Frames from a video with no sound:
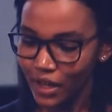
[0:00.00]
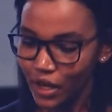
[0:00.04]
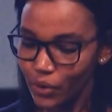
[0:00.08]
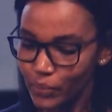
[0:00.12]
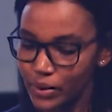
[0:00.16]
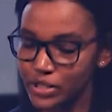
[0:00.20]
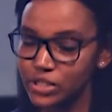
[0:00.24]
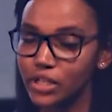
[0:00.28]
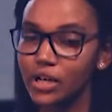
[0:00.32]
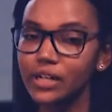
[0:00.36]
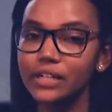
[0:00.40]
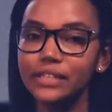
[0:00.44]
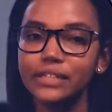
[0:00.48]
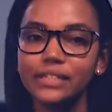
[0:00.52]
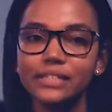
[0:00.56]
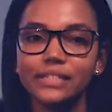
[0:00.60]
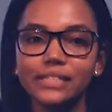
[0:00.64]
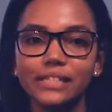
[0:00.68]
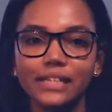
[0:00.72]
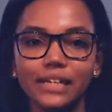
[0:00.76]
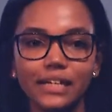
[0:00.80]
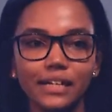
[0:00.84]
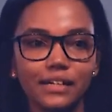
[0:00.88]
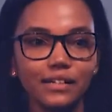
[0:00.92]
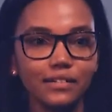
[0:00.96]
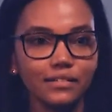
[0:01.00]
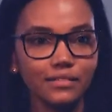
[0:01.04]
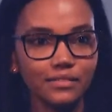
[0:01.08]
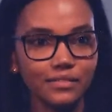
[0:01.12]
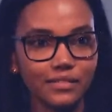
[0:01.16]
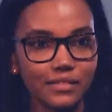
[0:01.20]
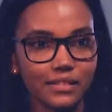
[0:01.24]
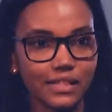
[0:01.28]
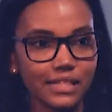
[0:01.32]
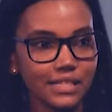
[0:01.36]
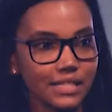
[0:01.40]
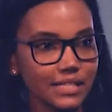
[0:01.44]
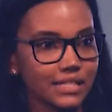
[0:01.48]
We started this year,
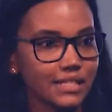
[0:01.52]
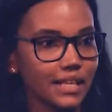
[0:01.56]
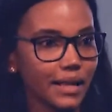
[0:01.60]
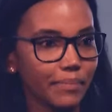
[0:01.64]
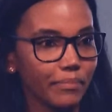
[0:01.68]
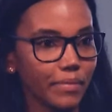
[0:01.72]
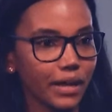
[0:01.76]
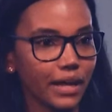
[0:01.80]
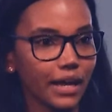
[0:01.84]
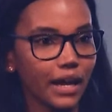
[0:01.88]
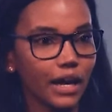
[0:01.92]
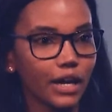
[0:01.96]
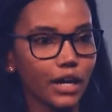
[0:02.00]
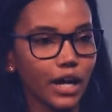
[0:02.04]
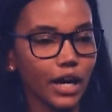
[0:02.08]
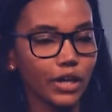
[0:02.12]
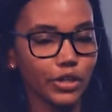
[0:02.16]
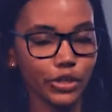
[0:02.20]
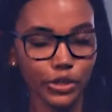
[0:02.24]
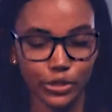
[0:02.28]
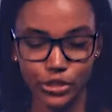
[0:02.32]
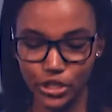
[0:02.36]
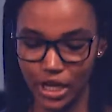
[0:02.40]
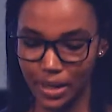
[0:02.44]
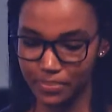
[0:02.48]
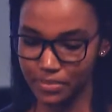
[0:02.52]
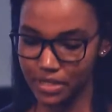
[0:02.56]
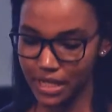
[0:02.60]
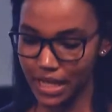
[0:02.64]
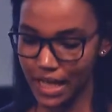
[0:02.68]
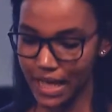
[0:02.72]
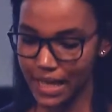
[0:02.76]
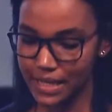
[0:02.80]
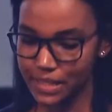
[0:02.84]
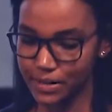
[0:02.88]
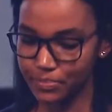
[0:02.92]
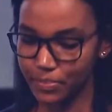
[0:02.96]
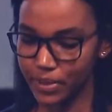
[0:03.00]
our new chapter
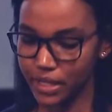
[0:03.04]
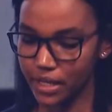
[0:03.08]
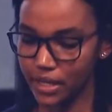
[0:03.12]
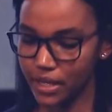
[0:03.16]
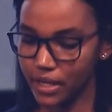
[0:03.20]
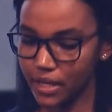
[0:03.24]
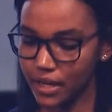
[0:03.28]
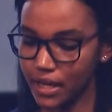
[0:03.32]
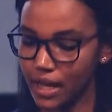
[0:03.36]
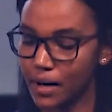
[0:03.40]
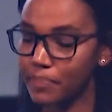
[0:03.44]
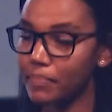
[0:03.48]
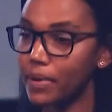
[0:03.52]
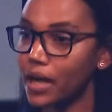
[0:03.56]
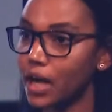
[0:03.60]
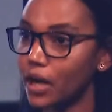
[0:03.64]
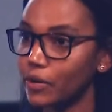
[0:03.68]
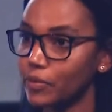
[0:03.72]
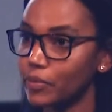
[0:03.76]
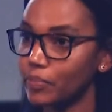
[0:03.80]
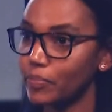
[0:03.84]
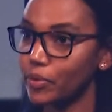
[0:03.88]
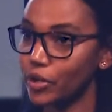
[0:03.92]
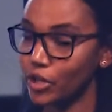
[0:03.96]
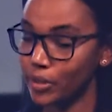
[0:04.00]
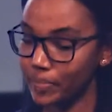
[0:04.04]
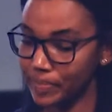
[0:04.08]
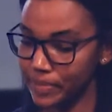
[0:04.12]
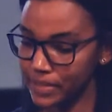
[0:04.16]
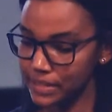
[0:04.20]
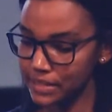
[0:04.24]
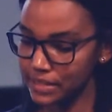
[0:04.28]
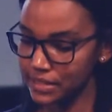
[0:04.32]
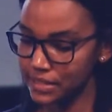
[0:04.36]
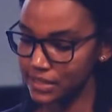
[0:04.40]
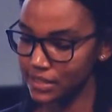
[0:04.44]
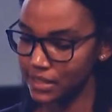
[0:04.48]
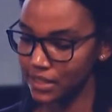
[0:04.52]
has been about
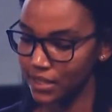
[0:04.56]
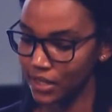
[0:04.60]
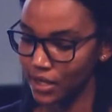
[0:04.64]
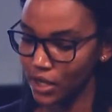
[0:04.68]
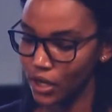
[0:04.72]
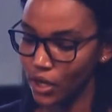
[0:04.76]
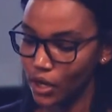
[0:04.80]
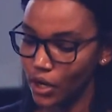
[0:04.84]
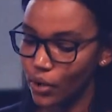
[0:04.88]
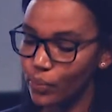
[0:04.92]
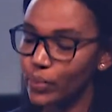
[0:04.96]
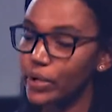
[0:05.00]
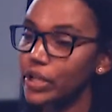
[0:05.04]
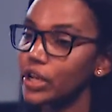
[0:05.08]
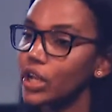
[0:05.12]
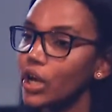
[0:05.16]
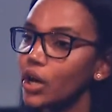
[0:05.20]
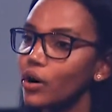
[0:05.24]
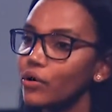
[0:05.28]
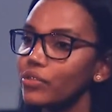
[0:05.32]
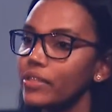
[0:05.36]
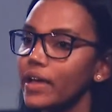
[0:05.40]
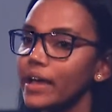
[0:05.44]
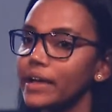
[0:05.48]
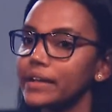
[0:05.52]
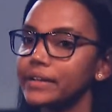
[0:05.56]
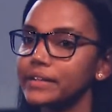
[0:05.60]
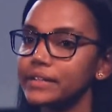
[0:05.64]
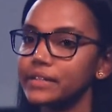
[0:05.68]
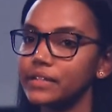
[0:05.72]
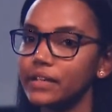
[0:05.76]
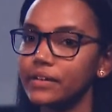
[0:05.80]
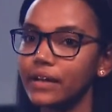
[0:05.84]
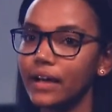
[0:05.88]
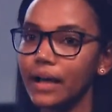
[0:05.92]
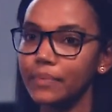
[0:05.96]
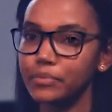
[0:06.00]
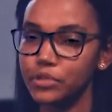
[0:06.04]
purpose. We know
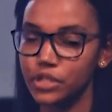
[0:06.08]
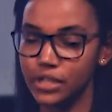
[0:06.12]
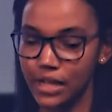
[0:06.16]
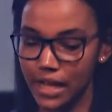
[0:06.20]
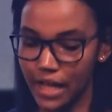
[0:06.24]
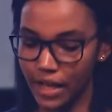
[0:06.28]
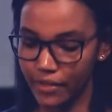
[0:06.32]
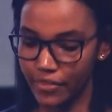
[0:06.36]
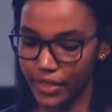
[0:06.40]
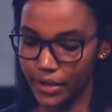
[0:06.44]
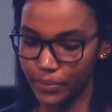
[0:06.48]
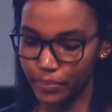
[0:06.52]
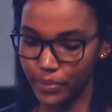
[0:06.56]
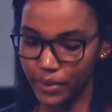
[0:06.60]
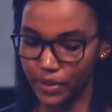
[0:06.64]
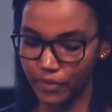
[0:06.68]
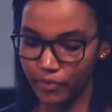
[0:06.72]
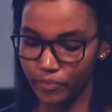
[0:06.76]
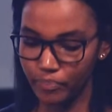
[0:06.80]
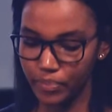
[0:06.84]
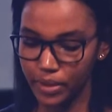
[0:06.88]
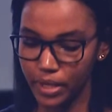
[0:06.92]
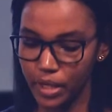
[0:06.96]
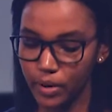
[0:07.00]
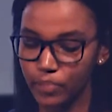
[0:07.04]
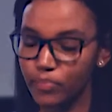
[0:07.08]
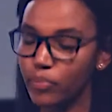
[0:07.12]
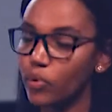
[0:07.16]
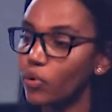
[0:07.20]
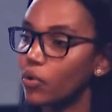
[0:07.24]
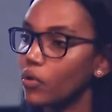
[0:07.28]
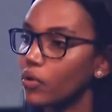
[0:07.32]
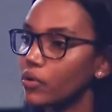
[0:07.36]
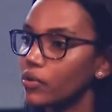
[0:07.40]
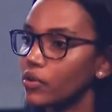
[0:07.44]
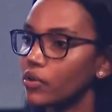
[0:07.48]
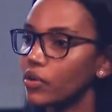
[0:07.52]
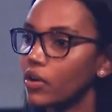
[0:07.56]
that up to now that we've been
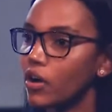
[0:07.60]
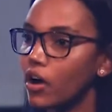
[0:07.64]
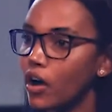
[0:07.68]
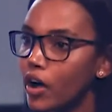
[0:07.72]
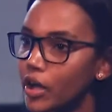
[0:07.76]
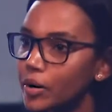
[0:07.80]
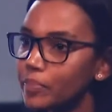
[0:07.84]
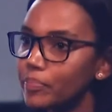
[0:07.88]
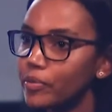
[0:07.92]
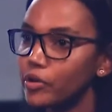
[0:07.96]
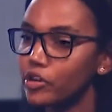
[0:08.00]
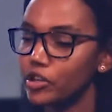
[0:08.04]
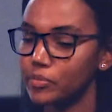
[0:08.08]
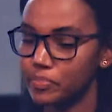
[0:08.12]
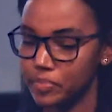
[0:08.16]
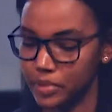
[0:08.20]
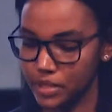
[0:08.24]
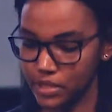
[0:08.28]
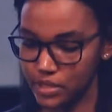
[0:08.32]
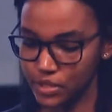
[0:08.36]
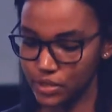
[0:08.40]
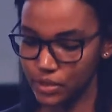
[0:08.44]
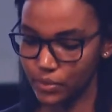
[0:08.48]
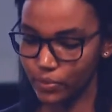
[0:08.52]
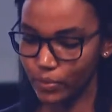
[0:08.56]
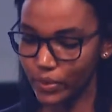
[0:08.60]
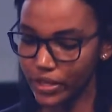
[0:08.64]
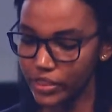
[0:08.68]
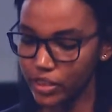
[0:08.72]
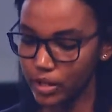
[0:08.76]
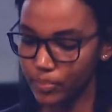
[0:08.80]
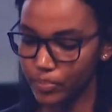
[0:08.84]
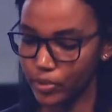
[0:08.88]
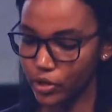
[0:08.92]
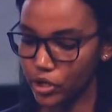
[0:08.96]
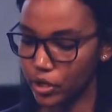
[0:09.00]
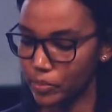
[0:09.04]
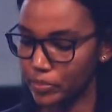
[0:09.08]
born on purpose, with a
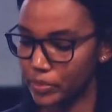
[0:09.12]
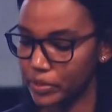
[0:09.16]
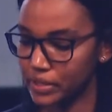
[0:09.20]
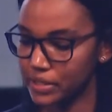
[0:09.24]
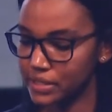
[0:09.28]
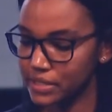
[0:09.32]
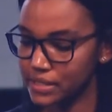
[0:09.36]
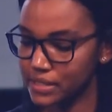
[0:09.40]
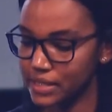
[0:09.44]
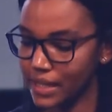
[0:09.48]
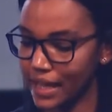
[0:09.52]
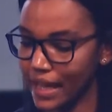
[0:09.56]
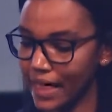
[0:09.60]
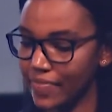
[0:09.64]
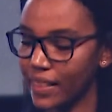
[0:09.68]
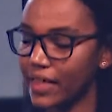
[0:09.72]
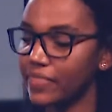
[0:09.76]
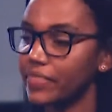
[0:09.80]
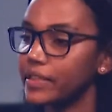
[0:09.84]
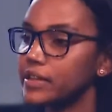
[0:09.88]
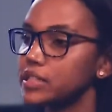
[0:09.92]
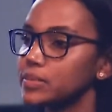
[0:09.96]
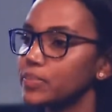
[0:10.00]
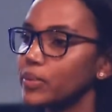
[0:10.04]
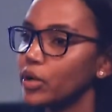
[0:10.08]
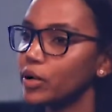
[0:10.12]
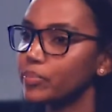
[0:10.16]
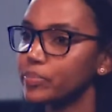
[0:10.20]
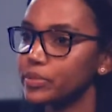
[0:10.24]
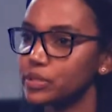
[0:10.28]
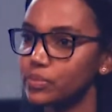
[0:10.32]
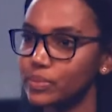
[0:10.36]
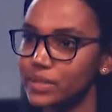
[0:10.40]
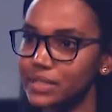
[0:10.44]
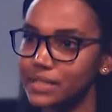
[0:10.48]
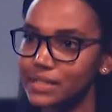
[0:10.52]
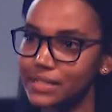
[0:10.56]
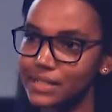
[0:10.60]
purpose, and that this purpose
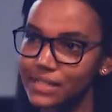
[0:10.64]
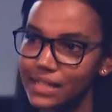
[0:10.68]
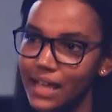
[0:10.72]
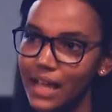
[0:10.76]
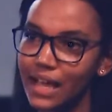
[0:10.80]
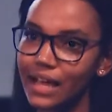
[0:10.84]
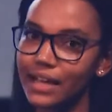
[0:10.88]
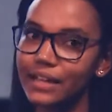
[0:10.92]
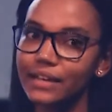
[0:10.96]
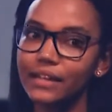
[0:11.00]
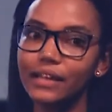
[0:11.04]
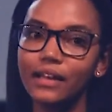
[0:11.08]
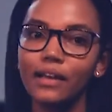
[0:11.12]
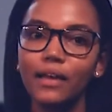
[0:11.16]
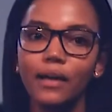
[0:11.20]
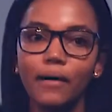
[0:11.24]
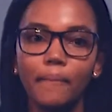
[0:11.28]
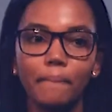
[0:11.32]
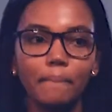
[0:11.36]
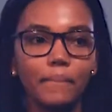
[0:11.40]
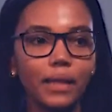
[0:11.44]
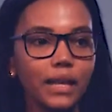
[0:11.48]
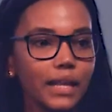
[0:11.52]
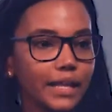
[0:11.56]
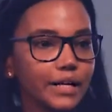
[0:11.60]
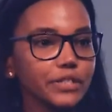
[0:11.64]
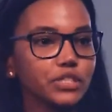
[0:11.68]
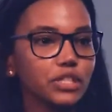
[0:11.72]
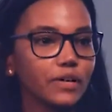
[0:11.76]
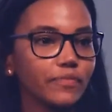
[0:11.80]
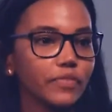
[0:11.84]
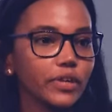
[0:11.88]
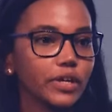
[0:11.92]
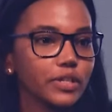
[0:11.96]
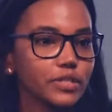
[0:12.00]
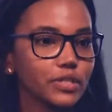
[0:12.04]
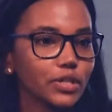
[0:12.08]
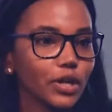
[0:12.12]
was designed millions of
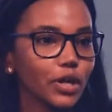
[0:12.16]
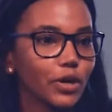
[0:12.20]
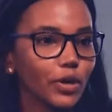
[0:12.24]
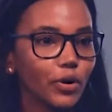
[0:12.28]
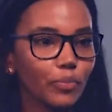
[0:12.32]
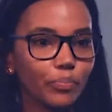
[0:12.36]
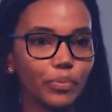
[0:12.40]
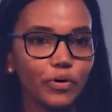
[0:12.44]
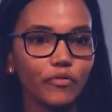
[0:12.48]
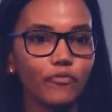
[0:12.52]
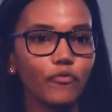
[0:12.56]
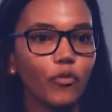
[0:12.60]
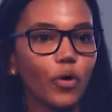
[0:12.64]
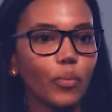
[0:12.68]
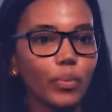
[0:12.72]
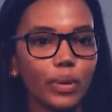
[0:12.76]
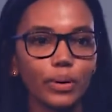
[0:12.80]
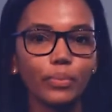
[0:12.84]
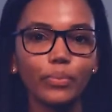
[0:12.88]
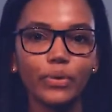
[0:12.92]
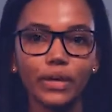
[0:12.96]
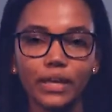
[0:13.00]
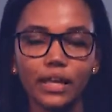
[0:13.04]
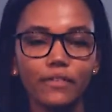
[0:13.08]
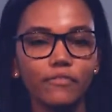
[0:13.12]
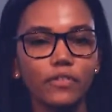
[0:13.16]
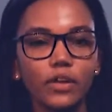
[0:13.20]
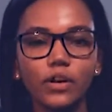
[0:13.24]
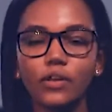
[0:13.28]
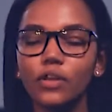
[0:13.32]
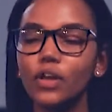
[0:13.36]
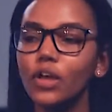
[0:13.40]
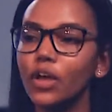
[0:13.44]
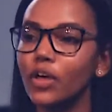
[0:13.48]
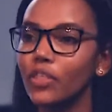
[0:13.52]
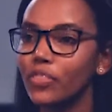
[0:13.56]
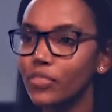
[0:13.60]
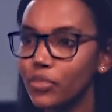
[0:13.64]
years ago before we were even
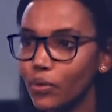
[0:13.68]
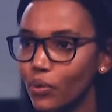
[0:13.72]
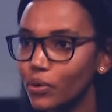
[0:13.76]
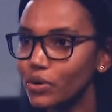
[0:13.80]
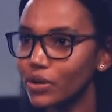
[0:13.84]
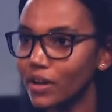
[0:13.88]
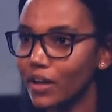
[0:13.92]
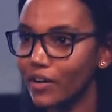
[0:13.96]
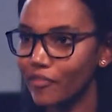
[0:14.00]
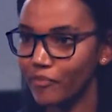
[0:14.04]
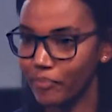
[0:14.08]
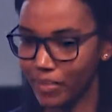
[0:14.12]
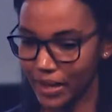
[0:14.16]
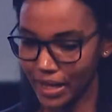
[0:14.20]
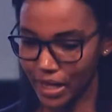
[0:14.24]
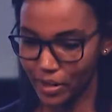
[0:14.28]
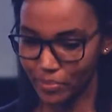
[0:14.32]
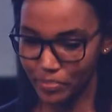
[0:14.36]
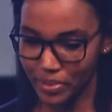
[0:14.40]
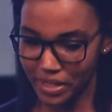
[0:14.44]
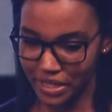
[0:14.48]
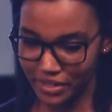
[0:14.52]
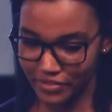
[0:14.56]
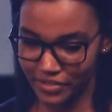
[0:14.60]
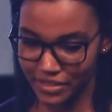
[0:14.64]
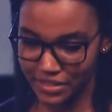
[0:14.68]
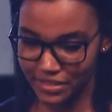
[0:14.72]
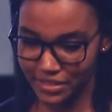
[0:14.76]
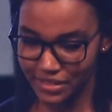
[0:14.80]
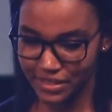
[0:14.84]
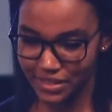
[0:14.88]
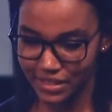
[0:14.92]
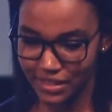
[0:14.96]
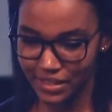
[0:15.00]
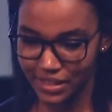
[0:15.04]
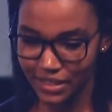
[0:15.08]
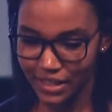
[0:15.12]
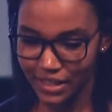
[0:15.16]
thought of by our parents.